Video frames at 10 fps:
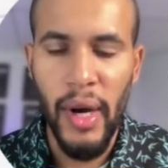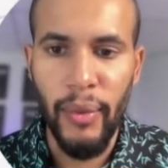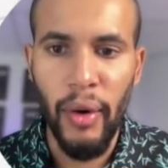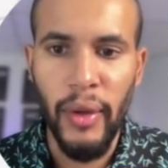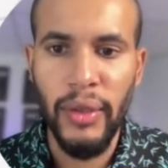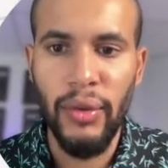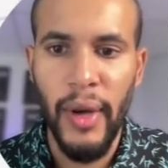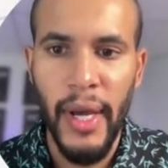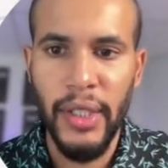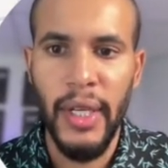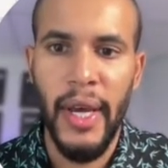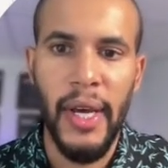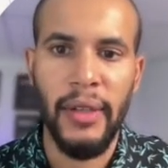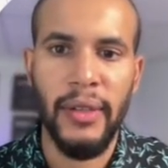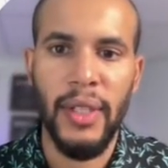I'm going to actually
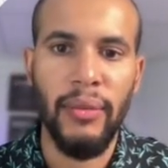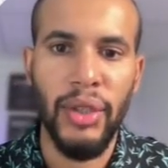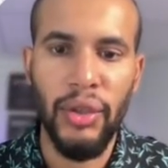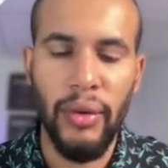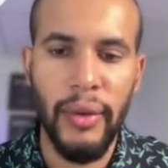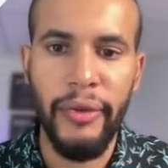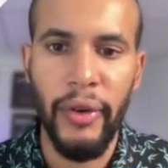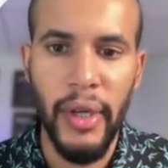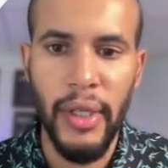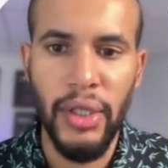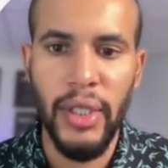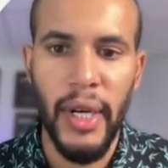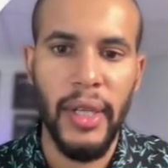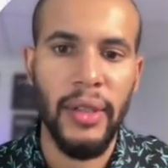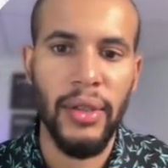add some drone footage
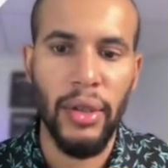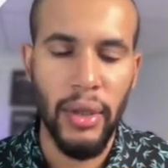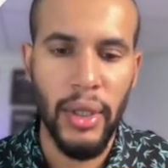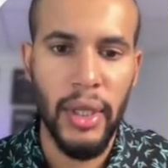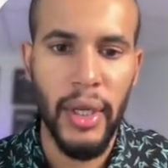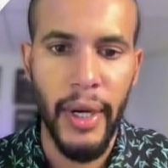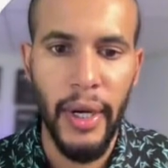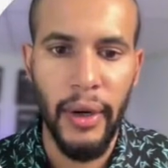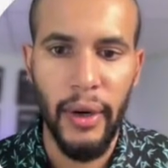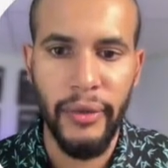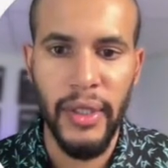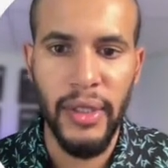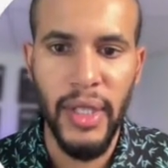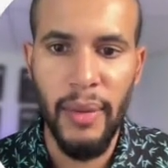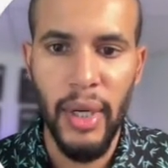that I took of
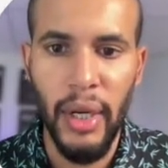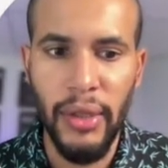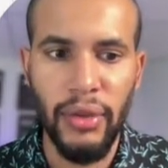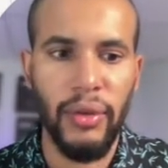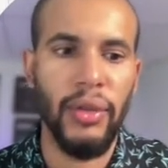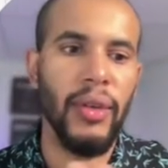these neighborhoods so you